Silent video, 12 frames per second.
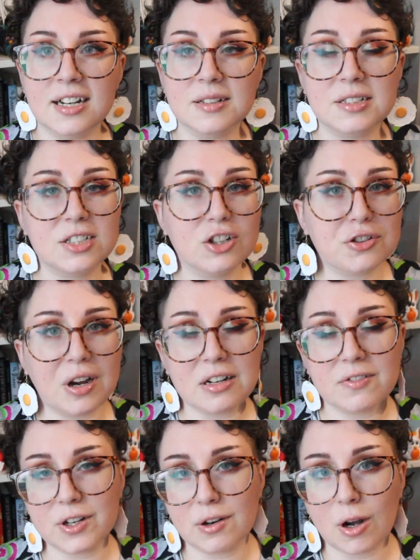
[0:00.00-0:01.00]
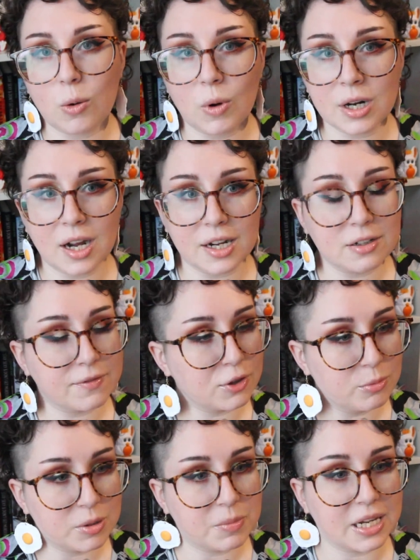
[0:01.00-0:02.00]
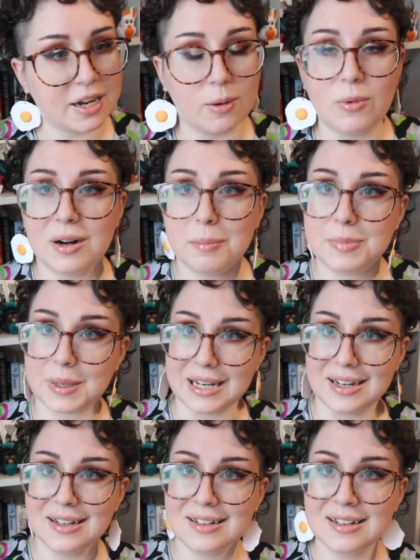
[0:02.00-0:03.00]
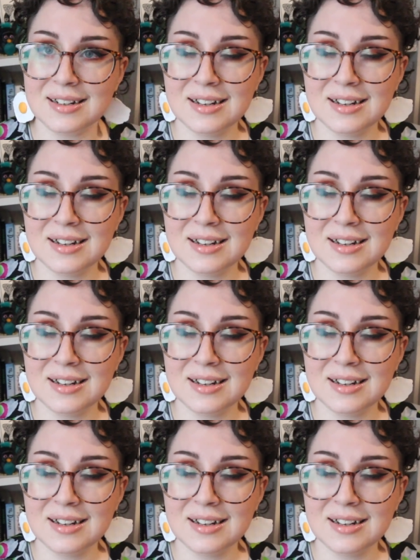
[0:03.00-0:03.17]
Still trying to figure out what kind of human being I want to be.